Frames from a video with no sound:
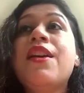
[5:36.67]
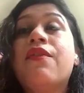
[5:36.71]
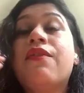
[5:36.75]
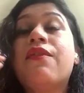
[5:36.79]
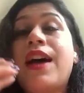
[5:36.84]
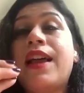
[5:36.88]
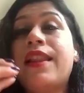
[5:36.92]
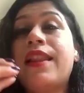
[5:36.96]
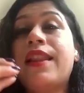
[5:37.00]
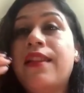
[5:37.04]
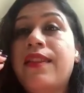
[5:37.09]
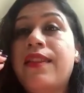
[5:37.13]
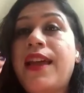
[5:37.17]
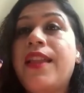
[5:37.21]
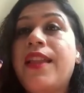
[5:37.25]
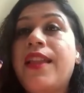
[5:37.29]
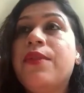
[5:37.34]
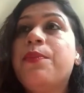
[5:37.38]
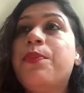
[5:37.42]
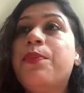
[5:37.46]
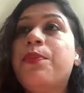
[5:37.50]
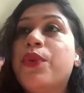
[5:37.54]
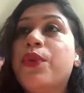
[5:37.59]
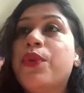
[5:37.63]
rather
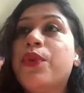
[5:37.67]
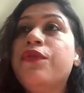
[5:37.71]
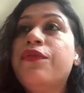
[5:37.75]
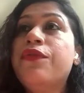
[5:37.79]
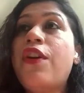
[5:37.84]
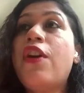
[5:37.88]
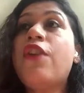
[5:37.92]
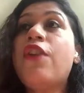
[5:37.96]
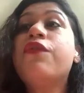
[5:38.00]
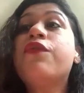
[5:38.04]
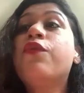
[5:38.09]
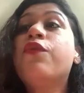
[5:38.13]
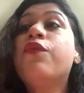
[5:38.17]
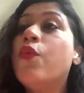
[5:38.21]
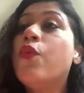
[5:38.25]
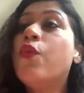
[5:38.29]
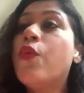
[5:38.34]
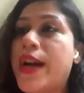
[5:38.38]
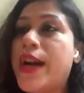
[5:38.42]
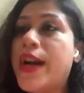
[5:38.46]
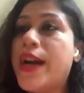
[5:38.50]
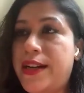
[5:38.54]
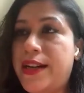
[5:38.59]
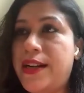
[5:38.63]
than proof of
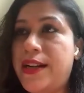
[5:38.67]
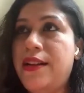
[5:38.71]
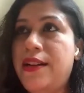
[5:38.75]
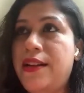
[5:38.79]
work